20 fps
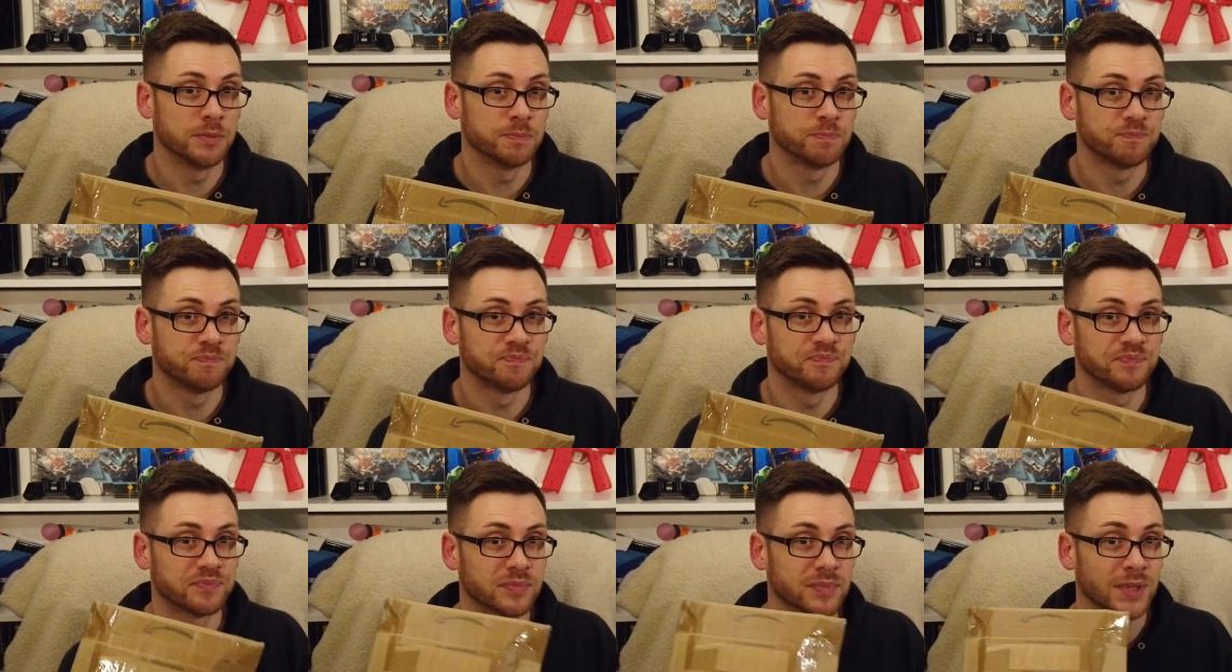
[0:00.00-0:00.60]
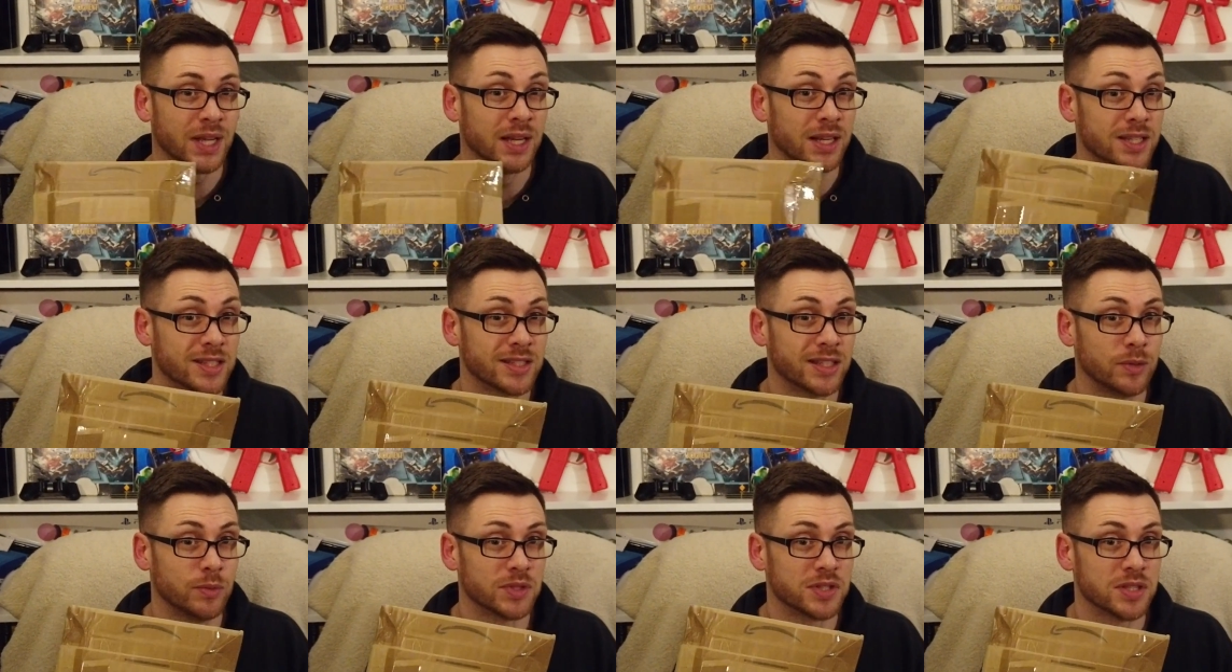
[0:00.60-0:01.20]
Random games,
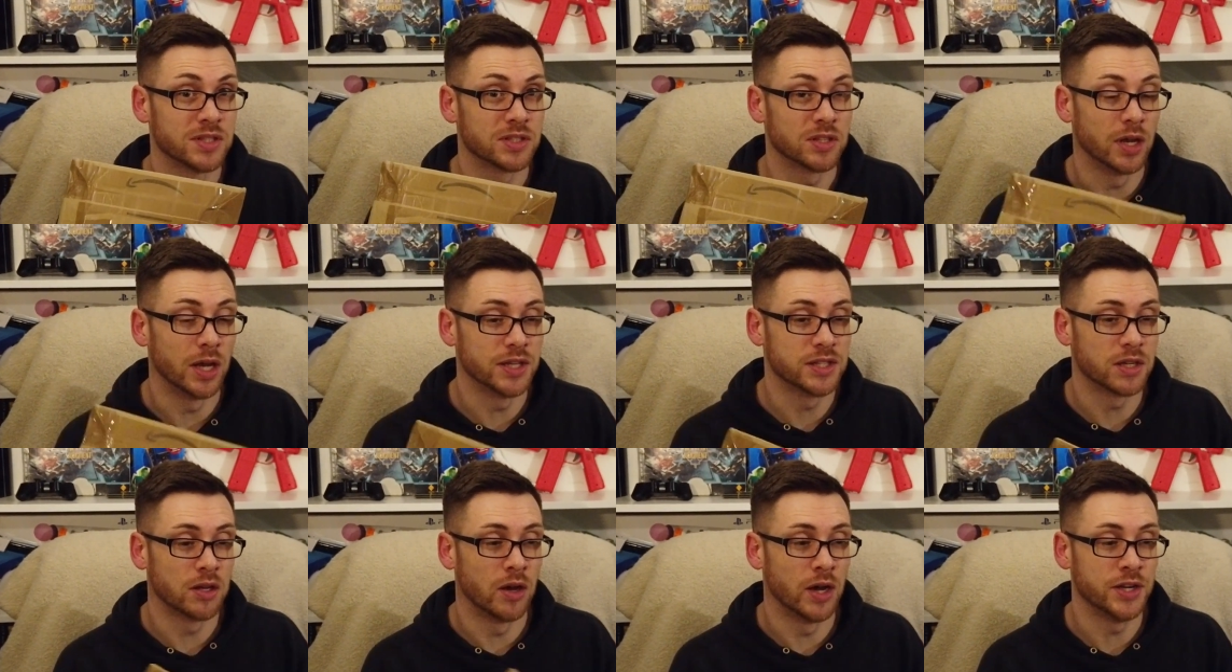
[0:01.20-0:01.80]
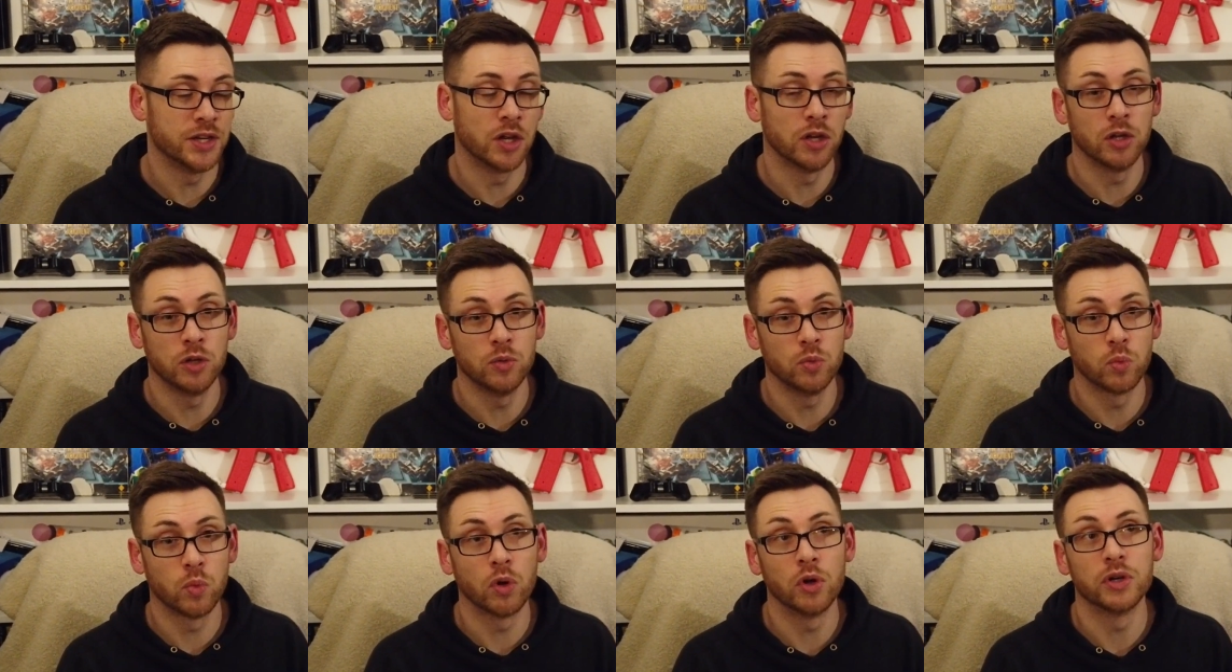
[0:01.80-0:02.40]
right? Let's open the first
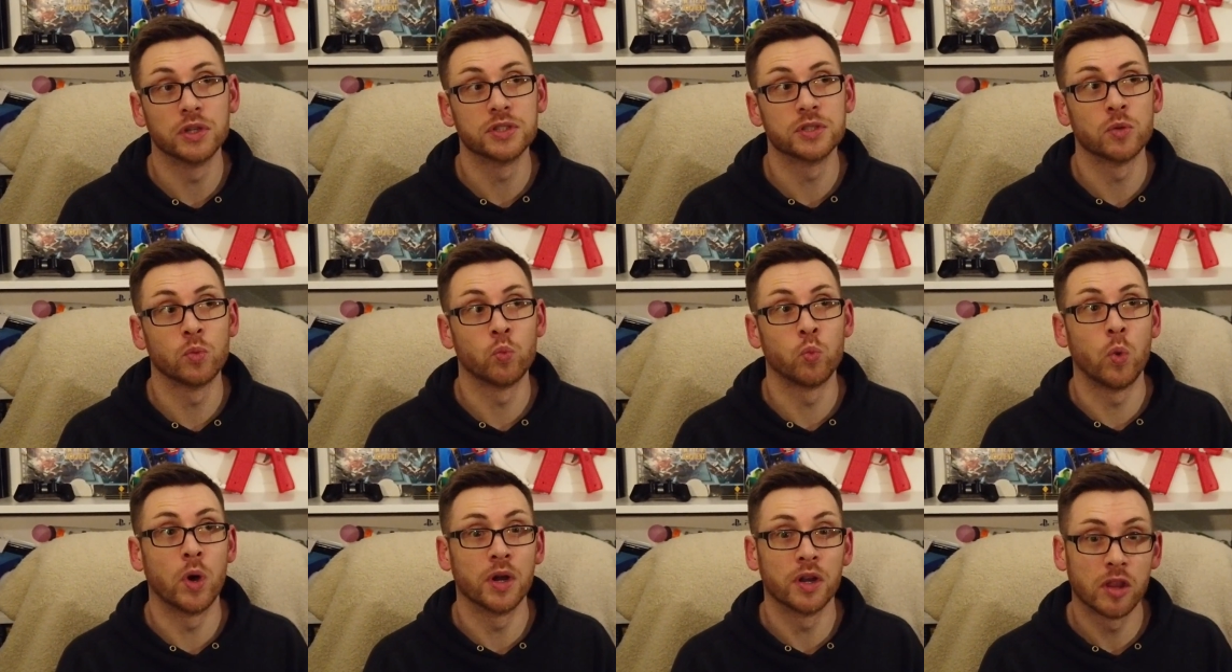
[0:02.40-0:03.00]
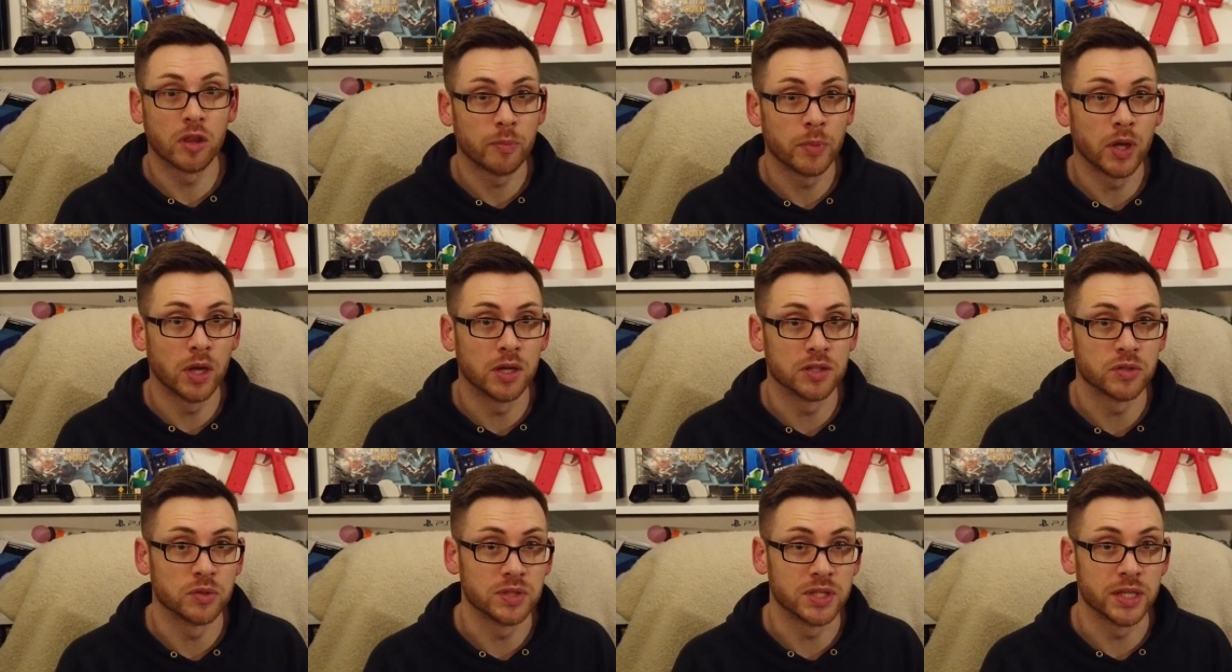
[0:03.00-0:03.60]
one. What one of the
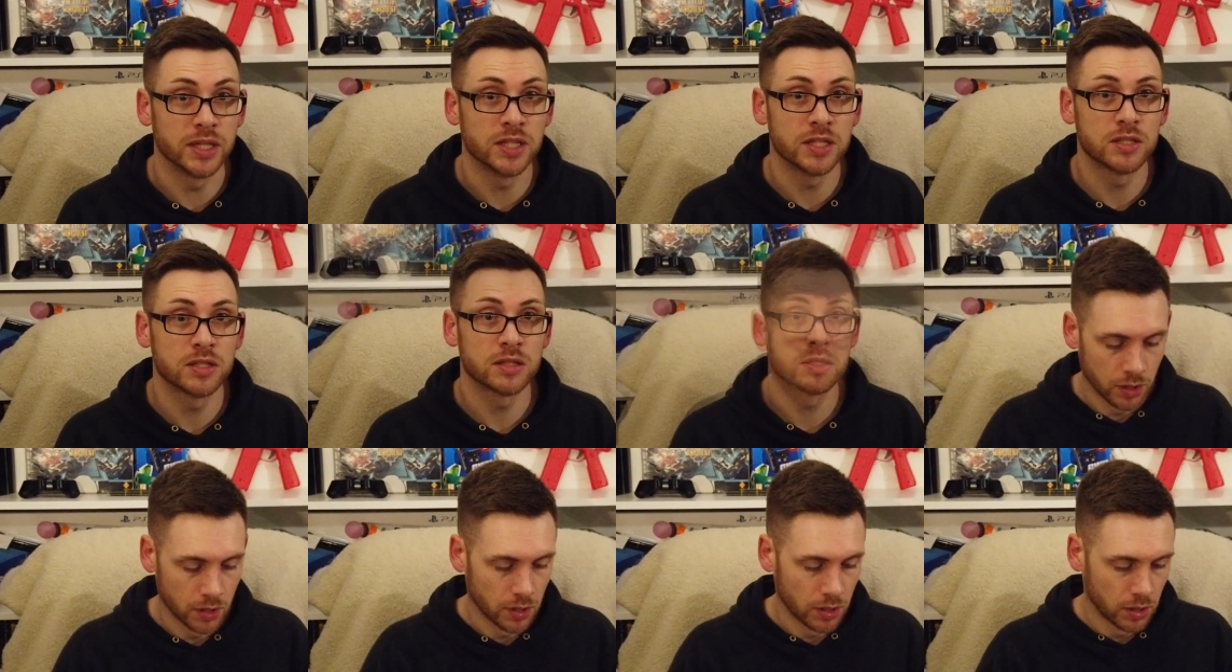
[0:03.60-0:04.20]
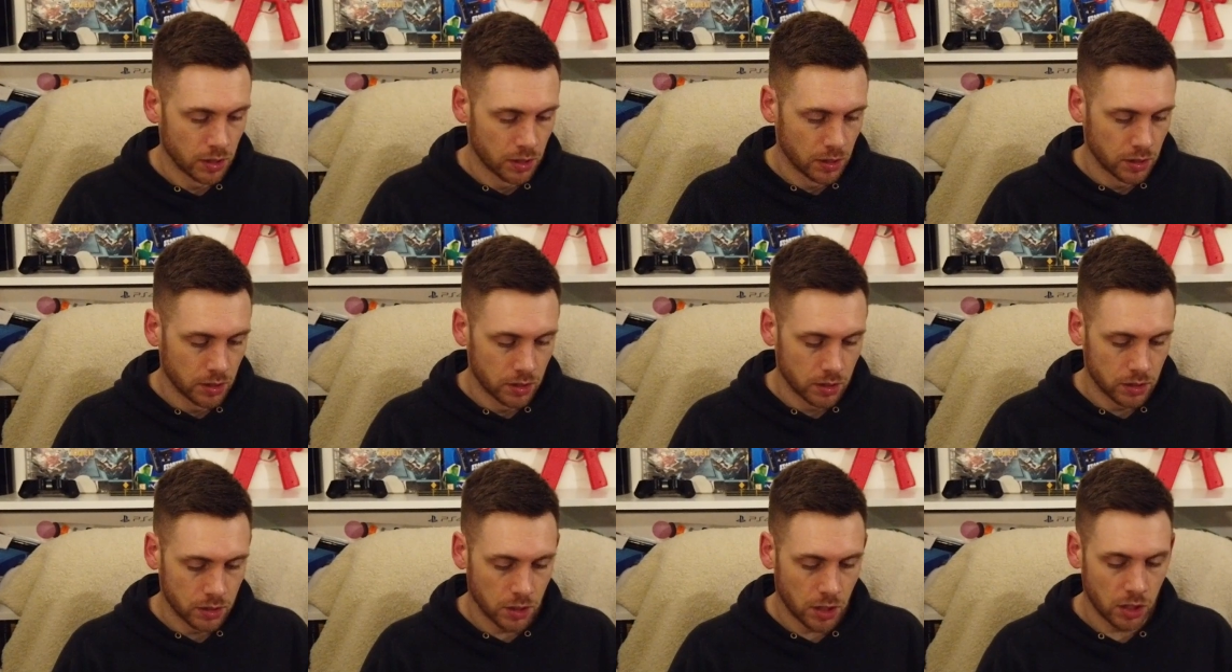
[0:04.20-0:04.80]
parcels is? I know
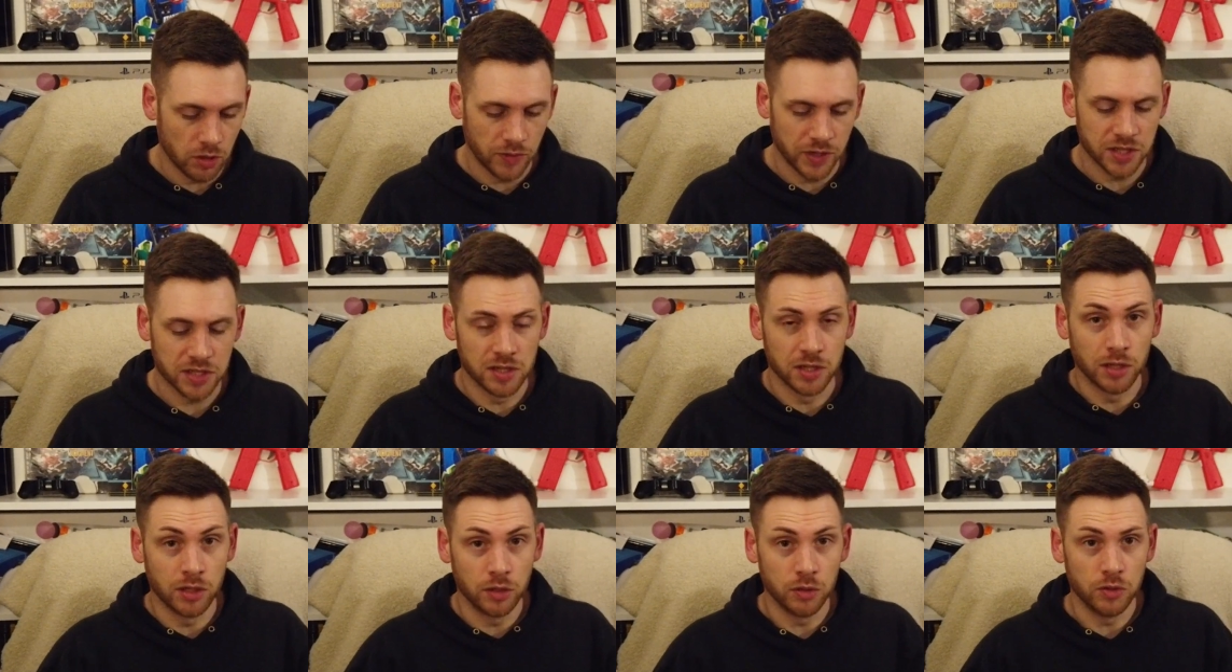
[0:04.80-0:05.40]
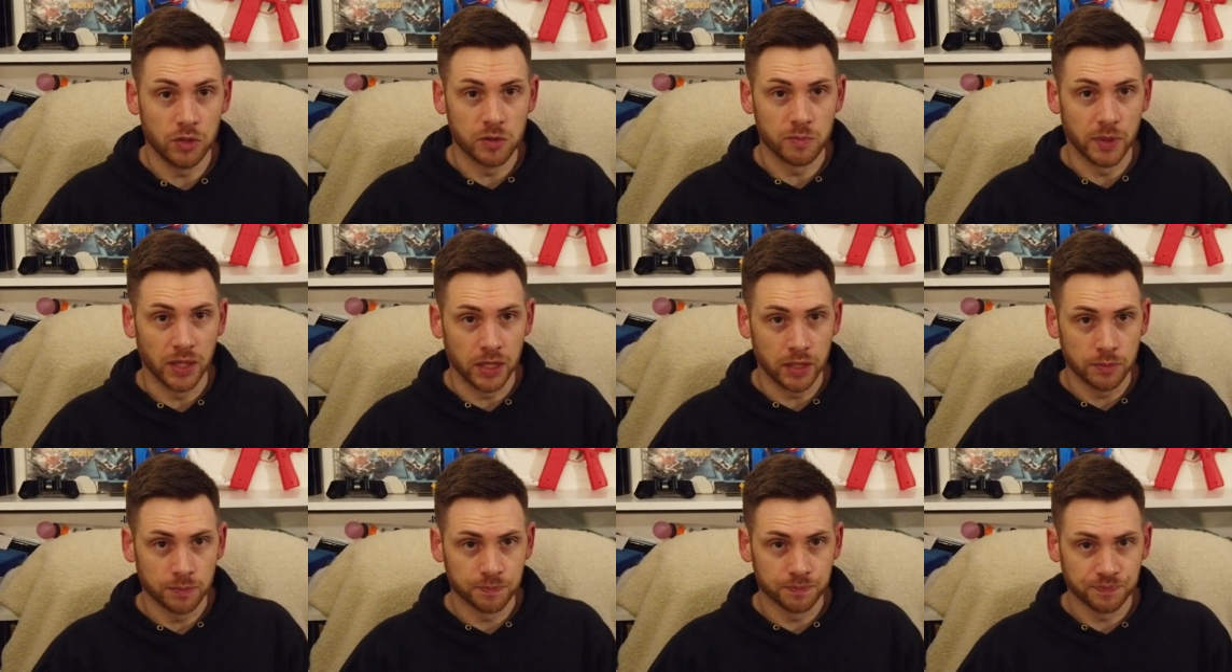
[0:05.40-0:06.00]
what one of the parcels
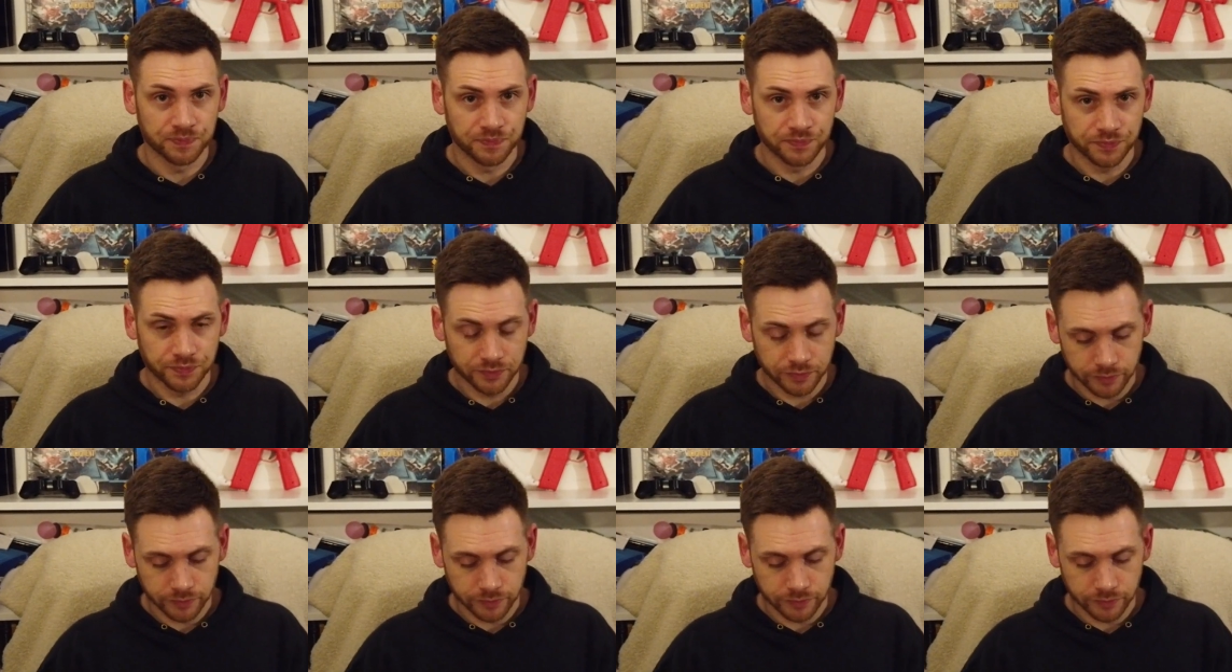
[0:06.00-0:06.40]
is.